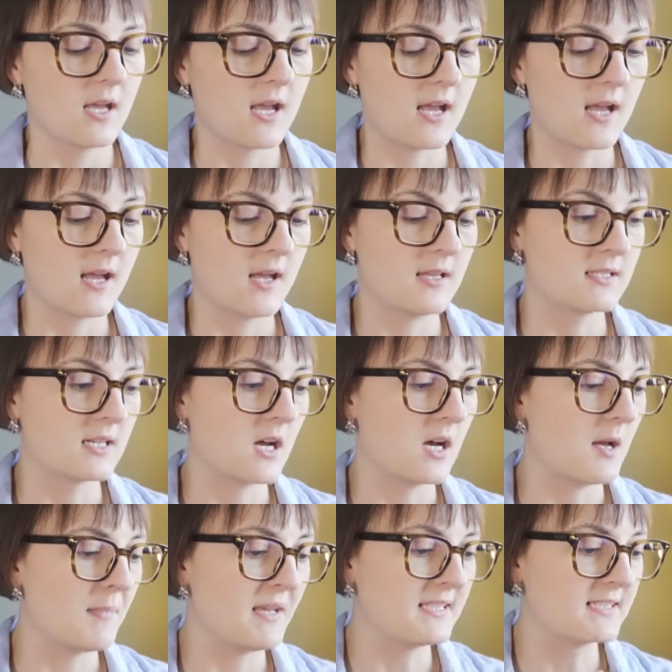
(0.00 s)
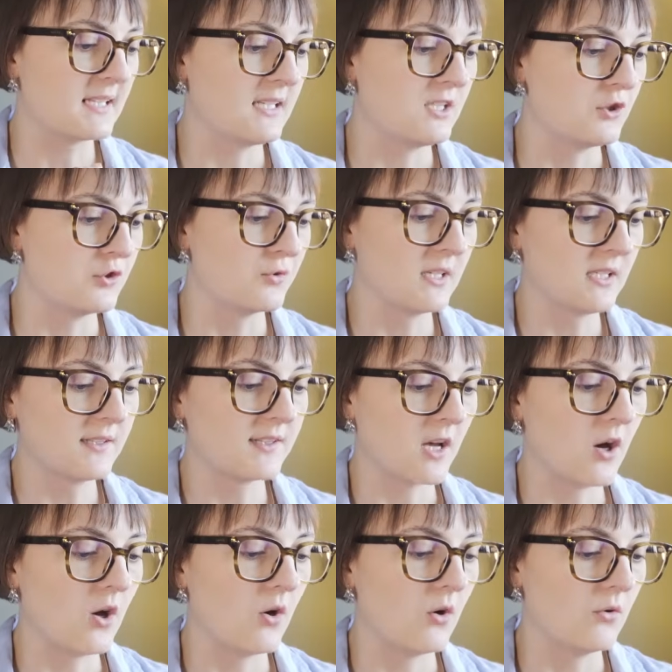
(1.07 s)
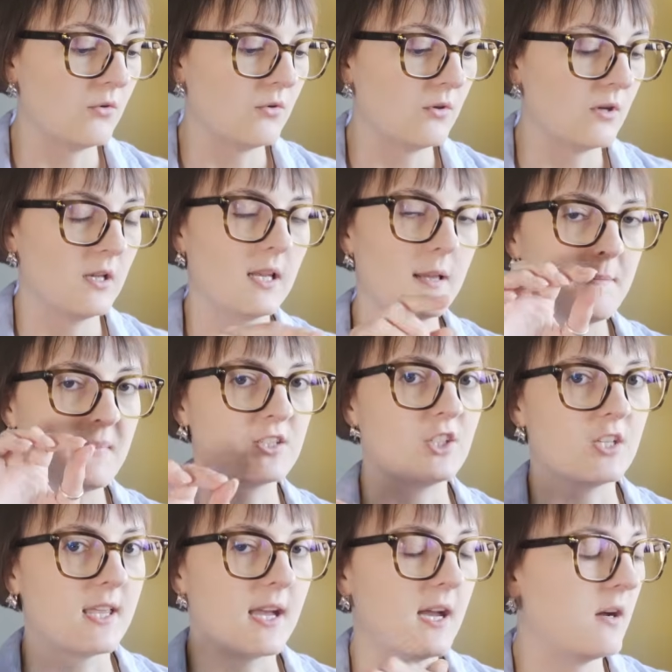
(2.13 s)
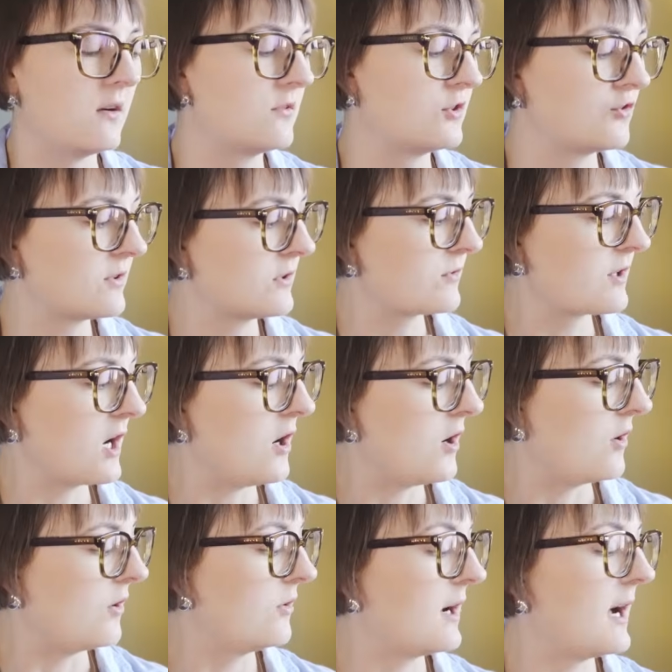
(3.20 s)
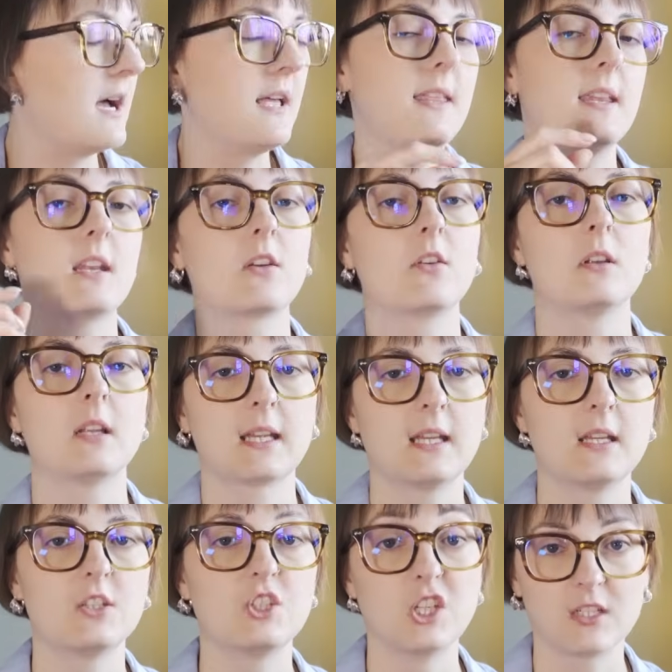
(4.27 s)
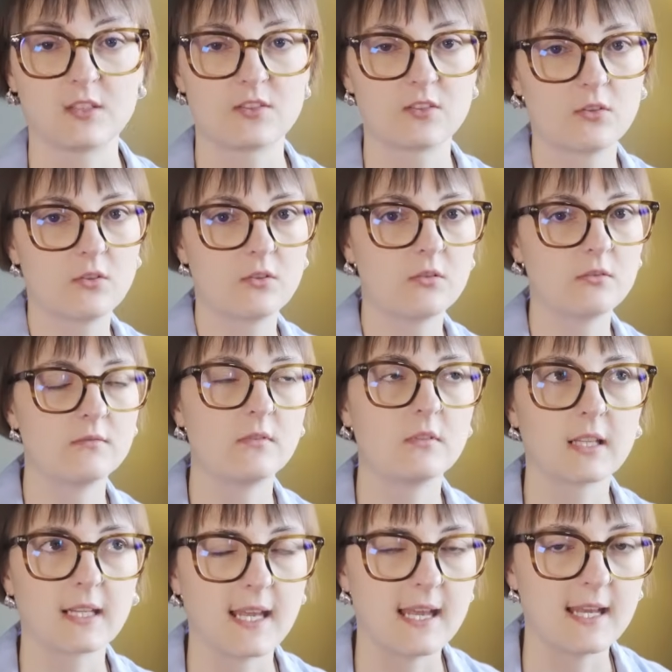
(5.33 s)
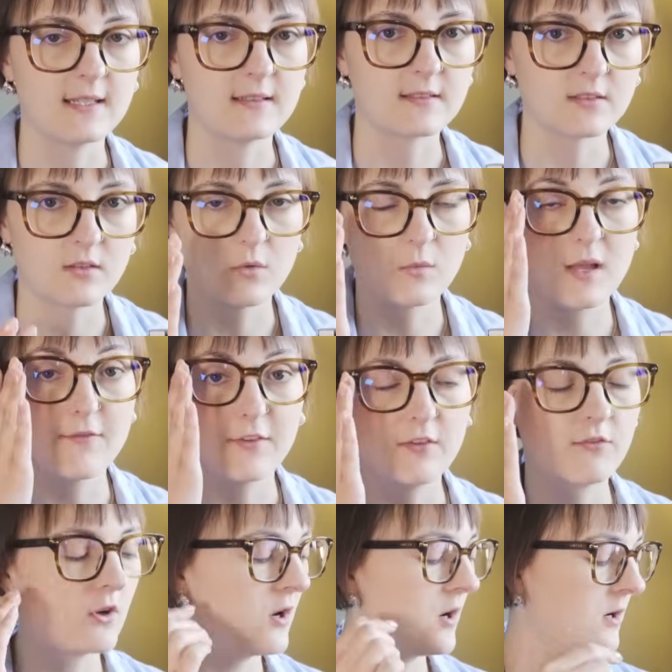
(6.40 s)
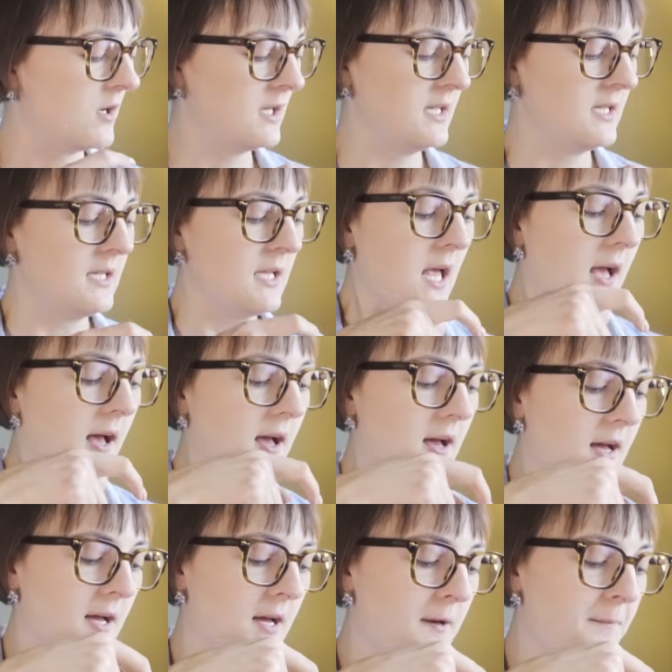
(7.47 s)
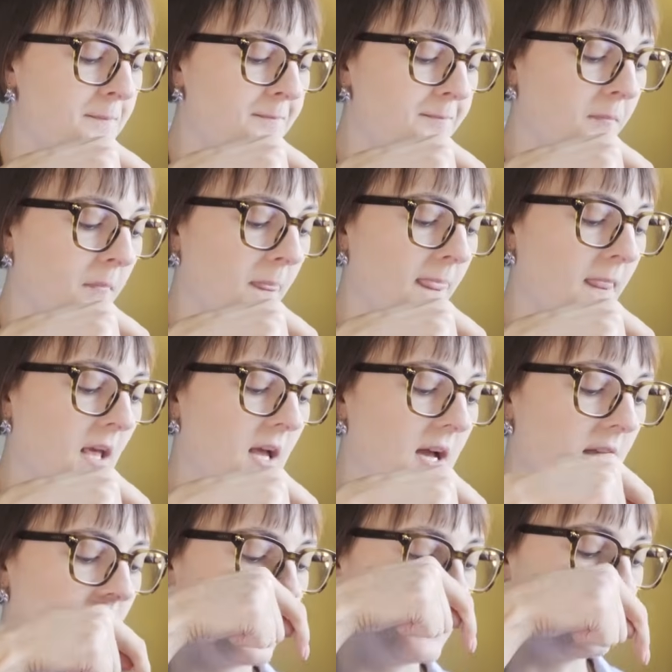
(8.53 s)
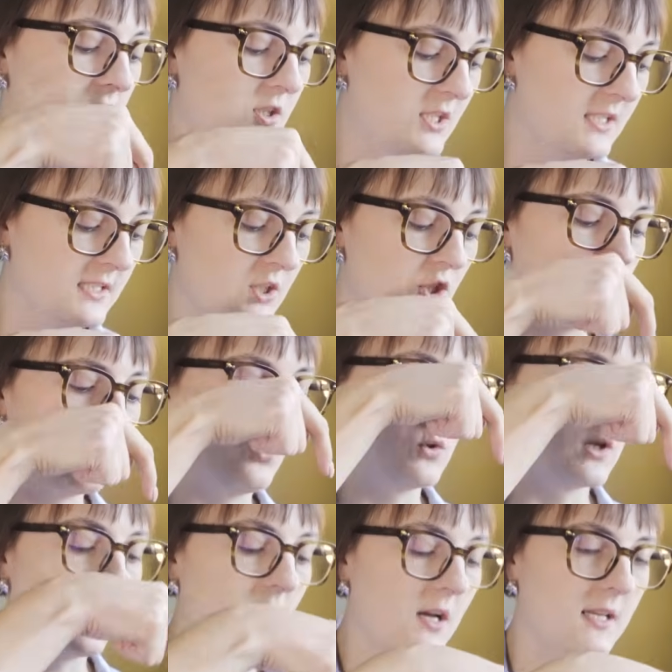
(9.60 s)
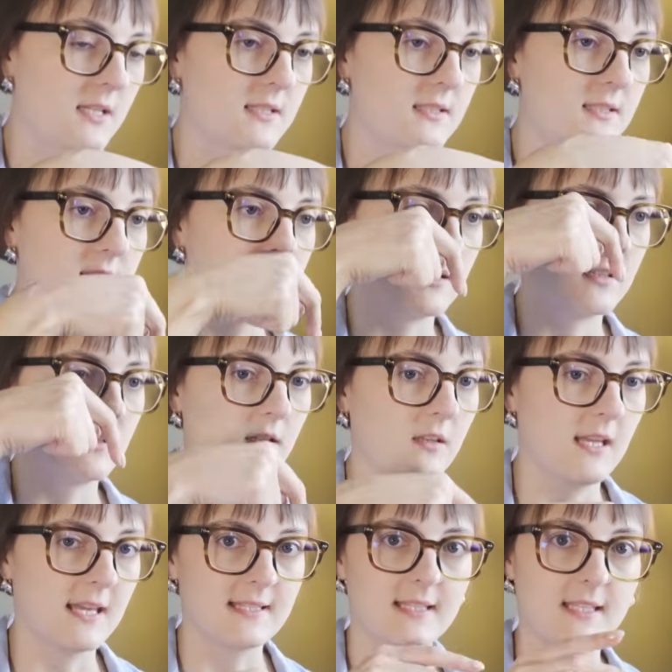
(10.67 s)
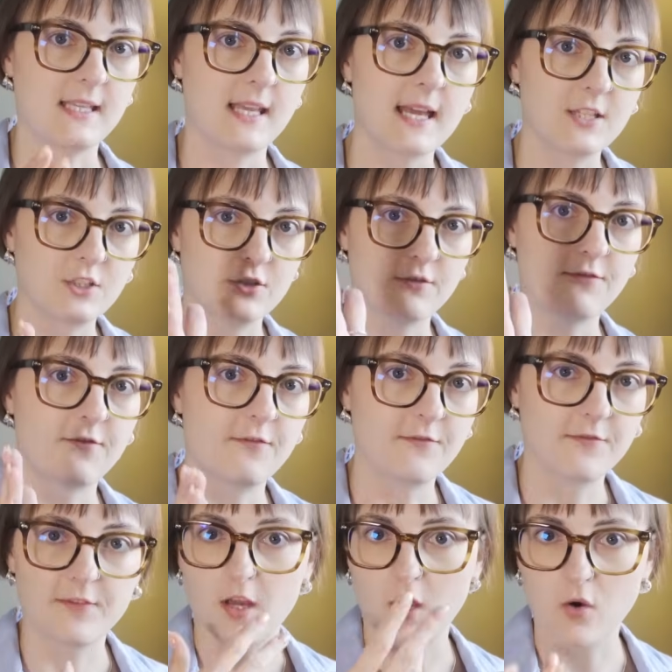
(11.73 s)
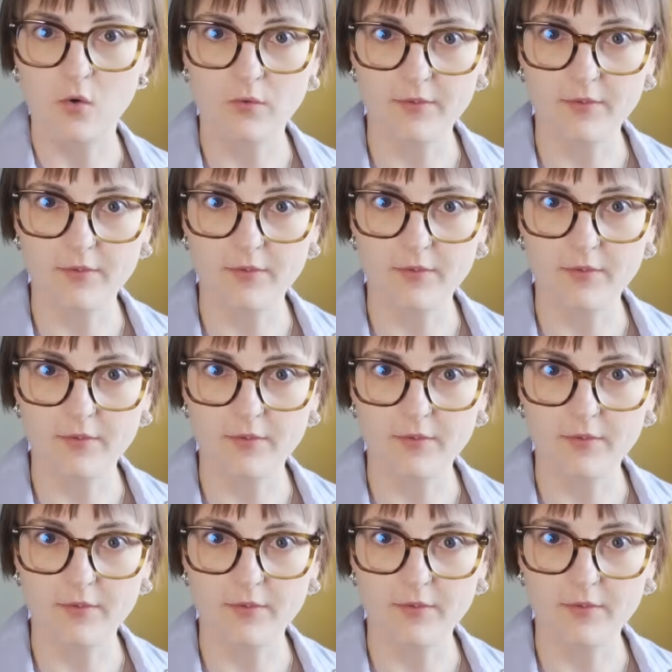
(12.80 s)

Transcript: and I basically drilled a hole, like measured that out, drilled a hole, and then I got like a jigsaw or like a handsaw, whatever you've got, and I did 2 lines to get to the edge of the hole